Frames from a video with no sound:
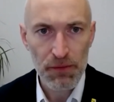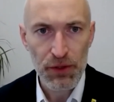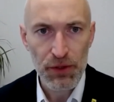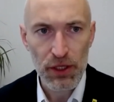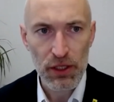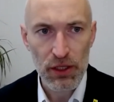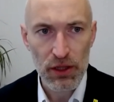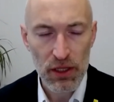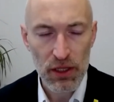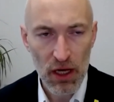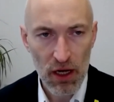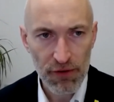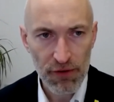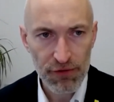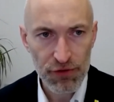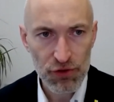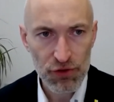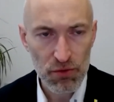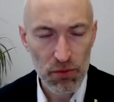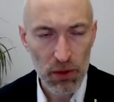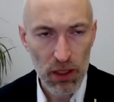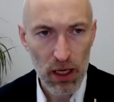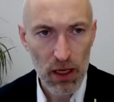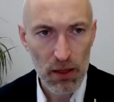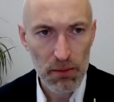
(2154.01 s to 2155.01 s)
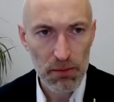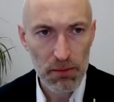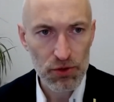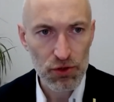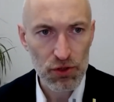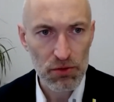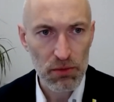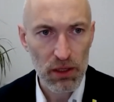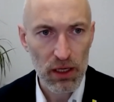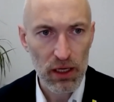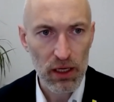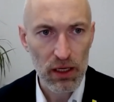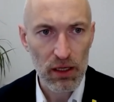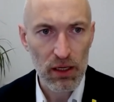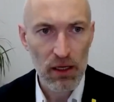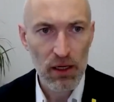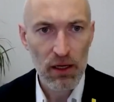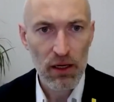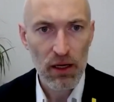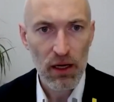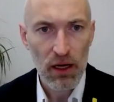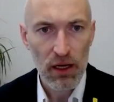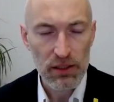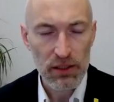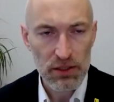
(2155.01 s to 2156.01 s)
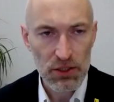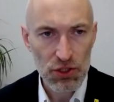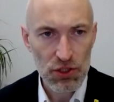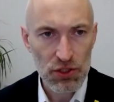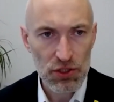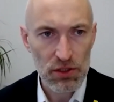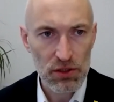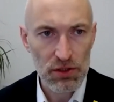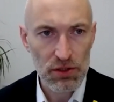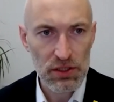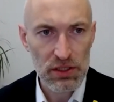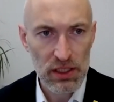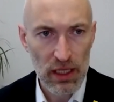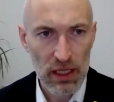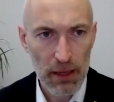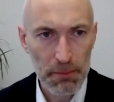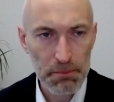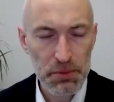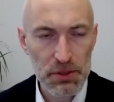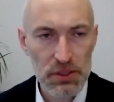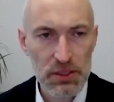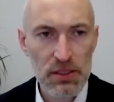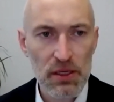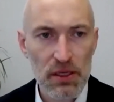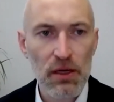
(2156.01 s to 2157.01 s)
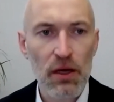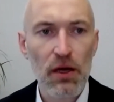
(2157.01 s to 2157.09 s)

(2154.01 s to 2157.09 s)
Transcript: enough to be able to make additional steps